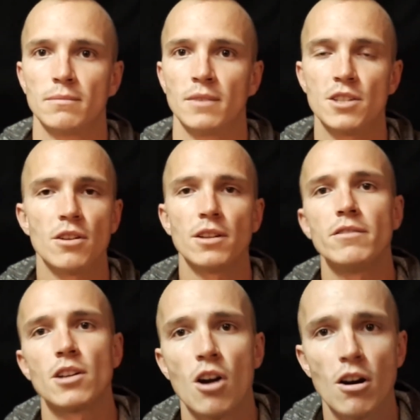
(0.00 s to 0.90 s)
It's not even
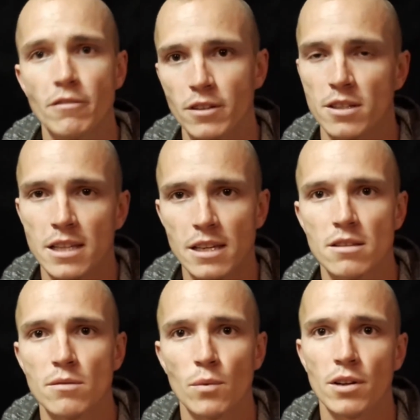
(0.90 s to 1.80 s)
a coffee. It's less
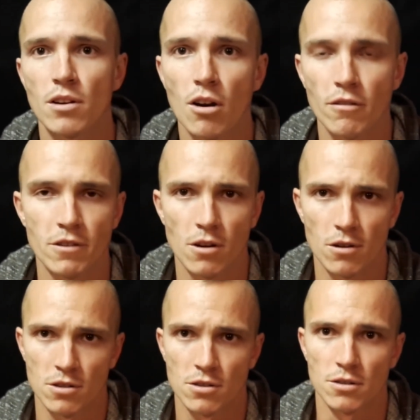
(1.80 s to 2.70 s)
than what a coffee
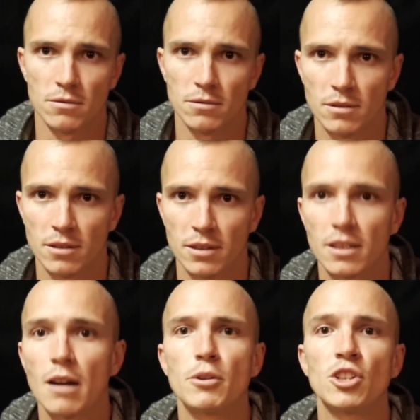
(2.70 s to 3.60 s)
costs you, a
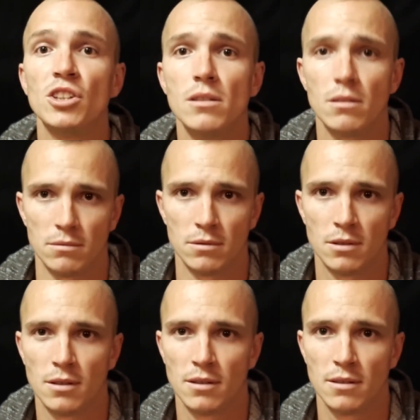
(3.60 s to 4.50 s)
cappuccino.
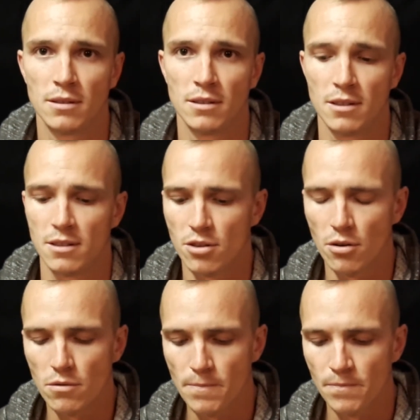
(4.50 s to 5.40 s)

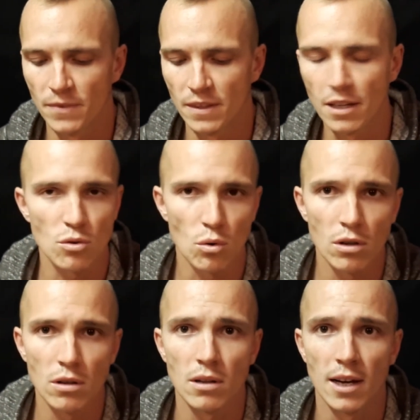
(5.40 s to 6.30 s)
So that's
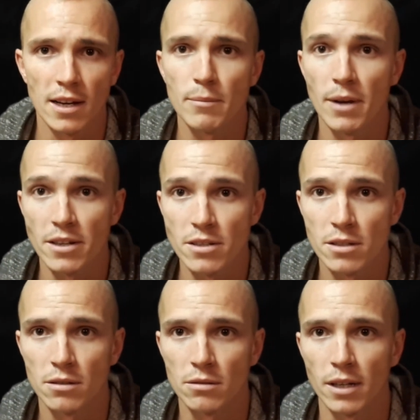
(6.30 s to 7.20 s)
all I am
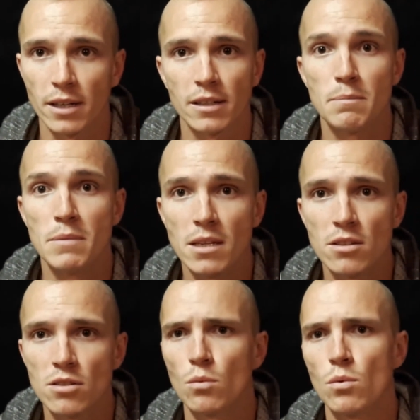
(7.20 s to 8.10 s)
asking you, and it
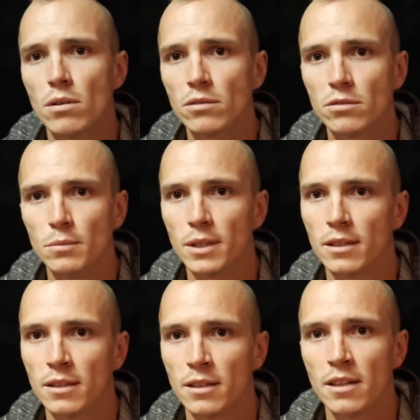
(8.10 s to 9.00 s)
means the world to me.
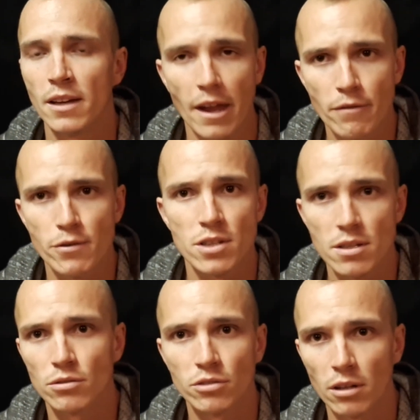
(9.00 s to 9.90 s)
Every
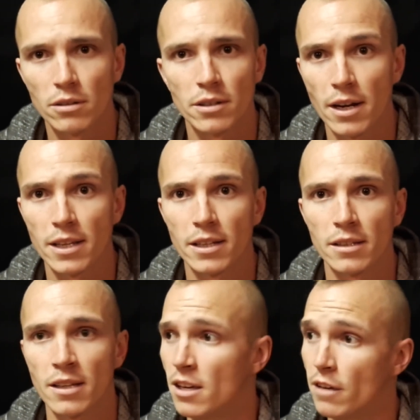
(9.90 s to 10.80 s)
single dollar that I get.
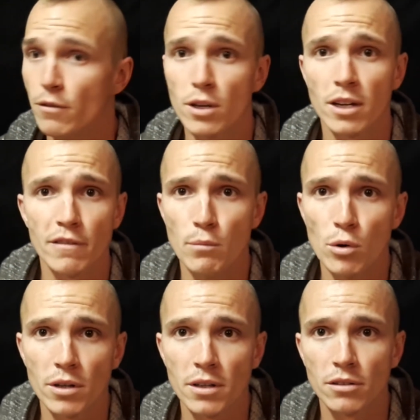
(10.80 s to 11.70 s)
If you can give more
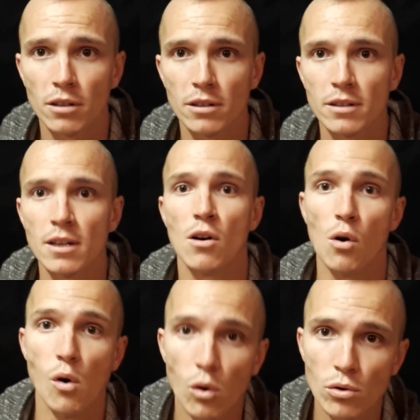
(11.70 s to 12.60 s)
than $1,
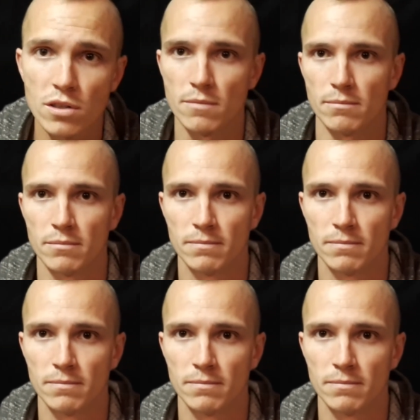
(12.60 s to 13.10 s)
awesome.